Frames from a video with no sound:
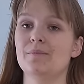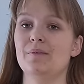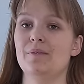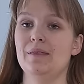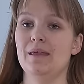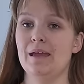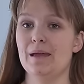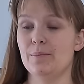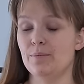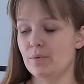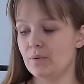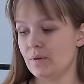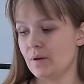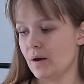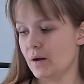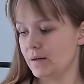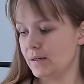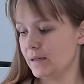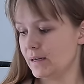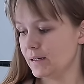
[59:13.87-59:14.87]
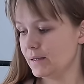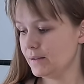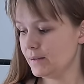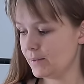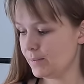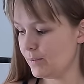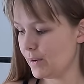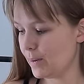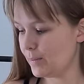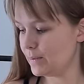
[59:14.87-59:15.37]
the April
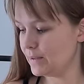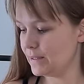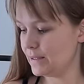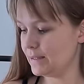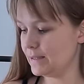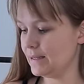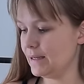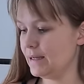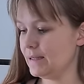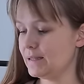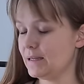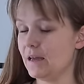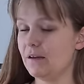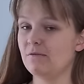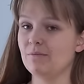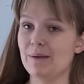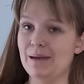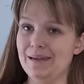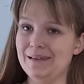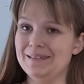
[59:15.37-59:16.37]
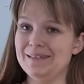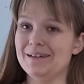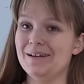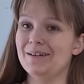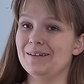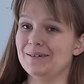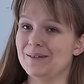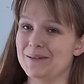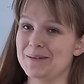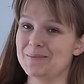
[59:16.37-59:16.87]
cardigan by Petiteknit. I've made
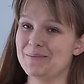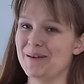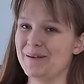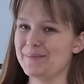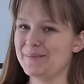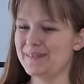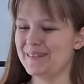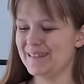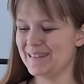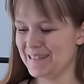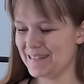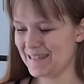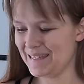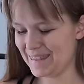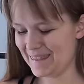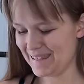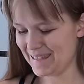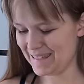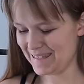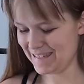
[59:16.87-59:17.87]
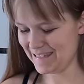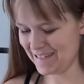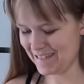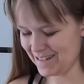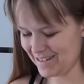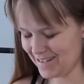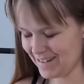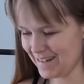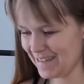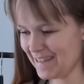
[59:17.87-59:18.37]
a lot by Petiteknit this
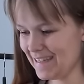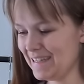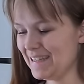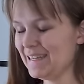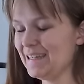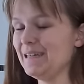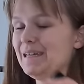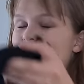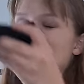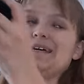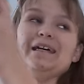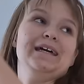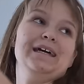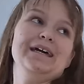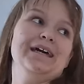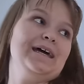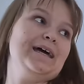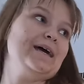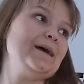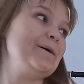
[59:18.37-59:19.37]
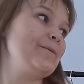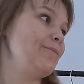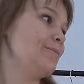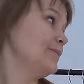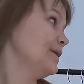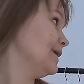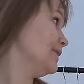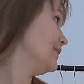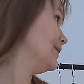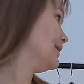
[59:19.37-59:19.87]
year. And